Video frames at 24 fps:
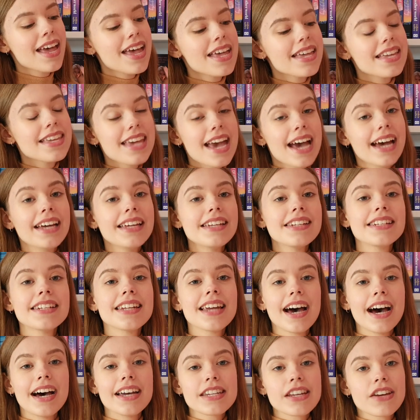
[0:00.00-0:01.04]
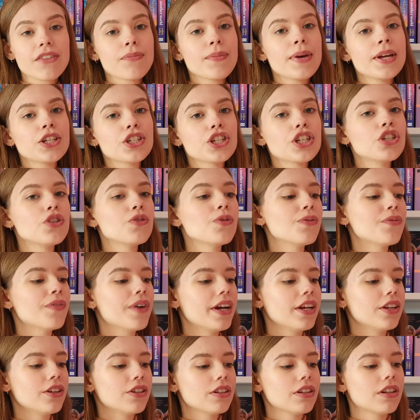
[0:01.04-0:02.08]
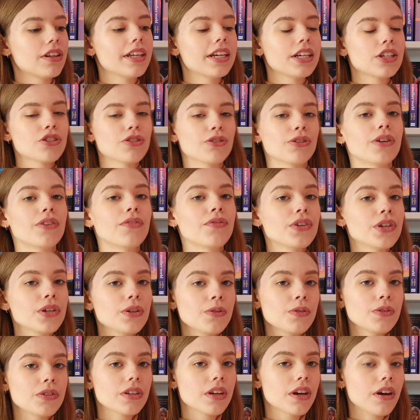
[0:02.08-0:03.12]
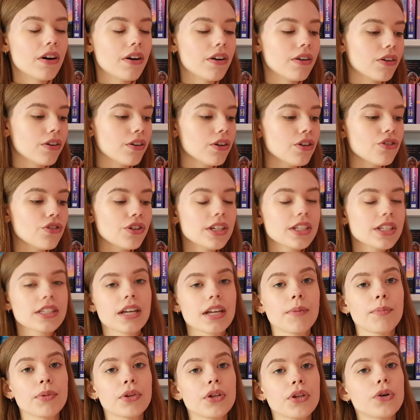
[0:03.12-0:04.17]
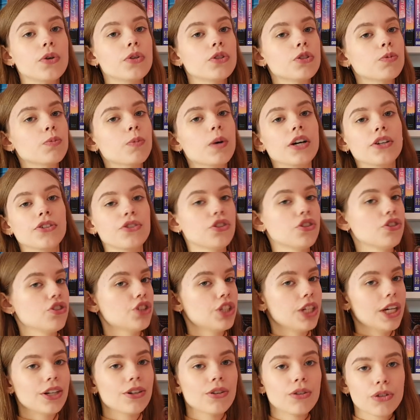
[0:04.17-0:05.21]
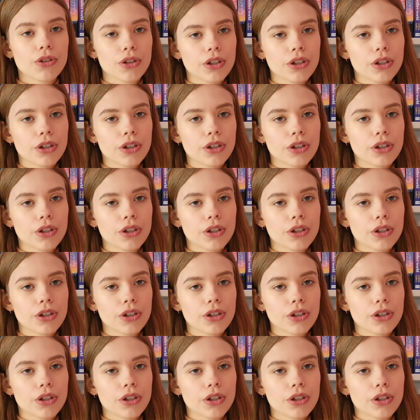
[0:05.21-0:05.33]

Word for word: yes, as I've mentioned, you will find links to reviews on Goodreads down below, as well as just general